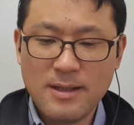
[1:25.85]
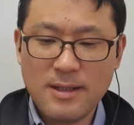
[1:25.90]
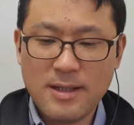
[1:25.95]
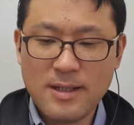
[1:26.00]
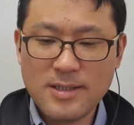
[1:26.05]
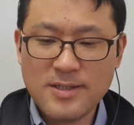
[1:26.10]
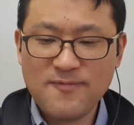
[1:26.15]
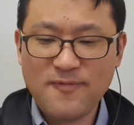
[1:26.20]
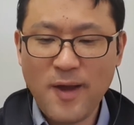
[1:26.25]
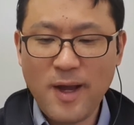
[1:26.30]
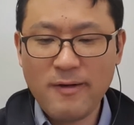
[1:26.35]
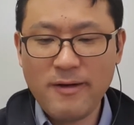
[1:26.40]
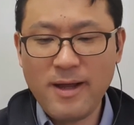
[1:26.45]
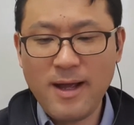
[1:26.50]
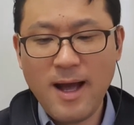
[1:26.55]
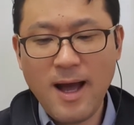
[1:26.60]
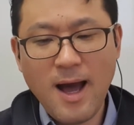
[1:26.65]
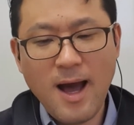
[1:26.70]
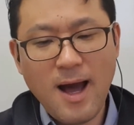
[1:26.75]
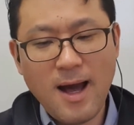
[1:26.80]
It's very
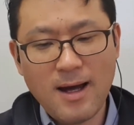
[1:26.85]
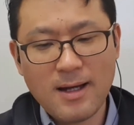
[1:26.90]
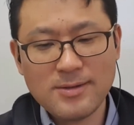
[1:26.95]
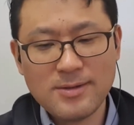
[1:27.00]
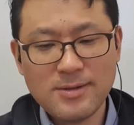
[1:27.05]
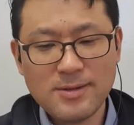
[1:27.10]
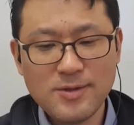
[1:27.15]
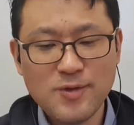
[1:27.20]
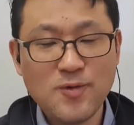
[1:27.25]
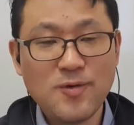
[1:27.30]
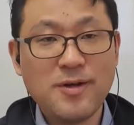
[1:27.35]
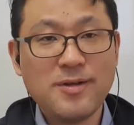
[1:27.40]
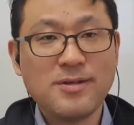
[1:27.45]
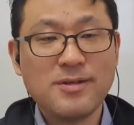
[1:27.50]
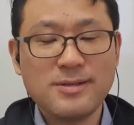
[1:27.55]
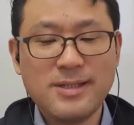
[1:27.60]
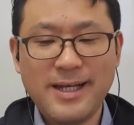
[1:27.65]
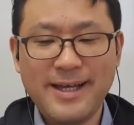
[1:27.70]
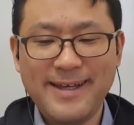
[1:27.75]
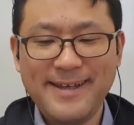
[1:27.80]
hot during
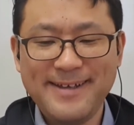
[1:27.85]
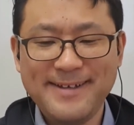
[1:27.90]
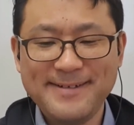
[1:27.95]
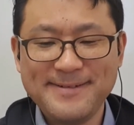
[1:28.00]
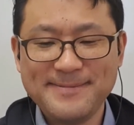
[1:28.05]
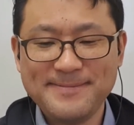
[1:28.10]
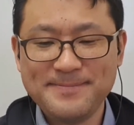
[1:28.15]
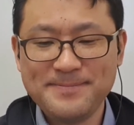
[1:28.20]
the day.